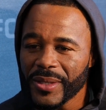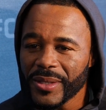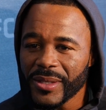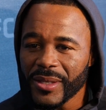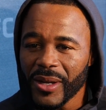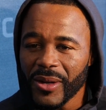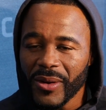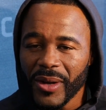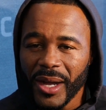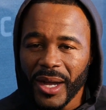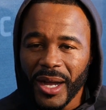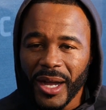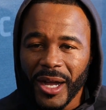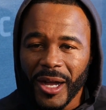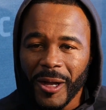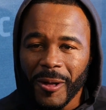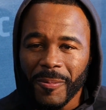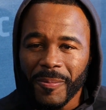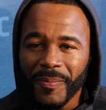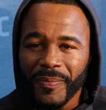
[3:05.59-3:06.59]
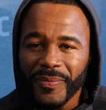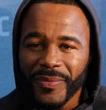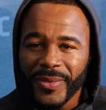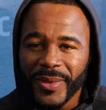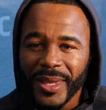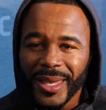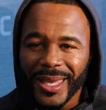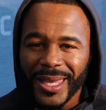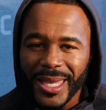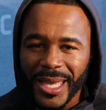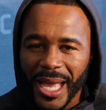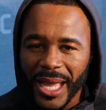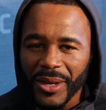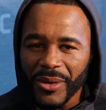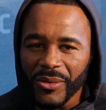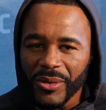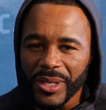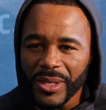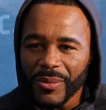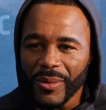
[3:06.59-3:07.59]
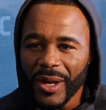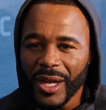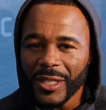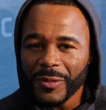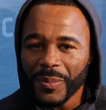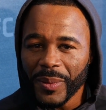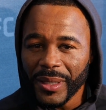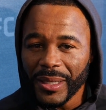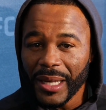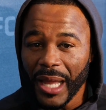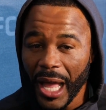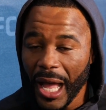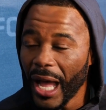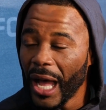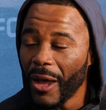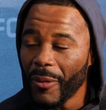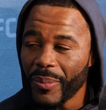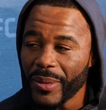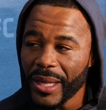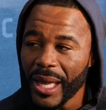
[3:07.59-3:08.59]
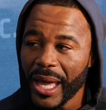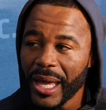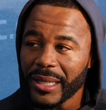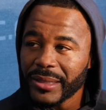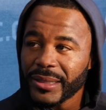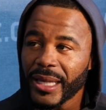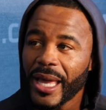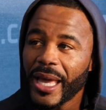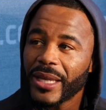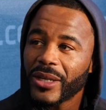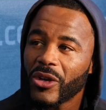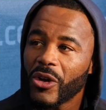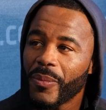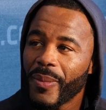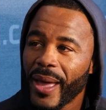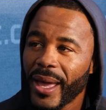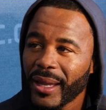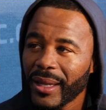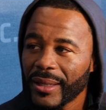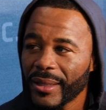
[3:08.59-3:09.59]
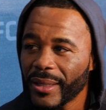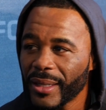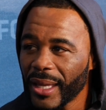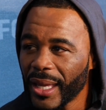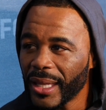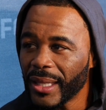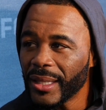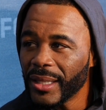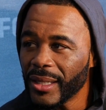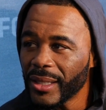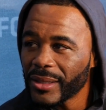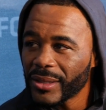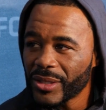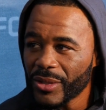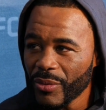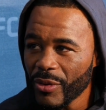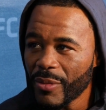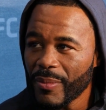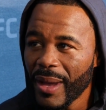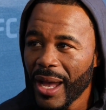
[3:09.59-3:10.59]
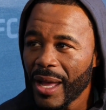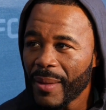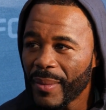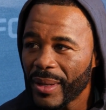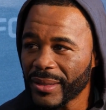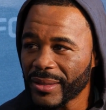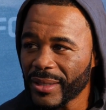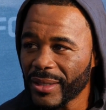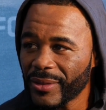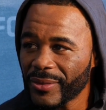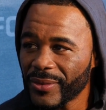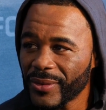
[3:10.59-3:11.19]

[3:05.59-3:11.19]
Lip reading: So, I knew who he was, but I'll be honest, I had to go back and look to remind myself.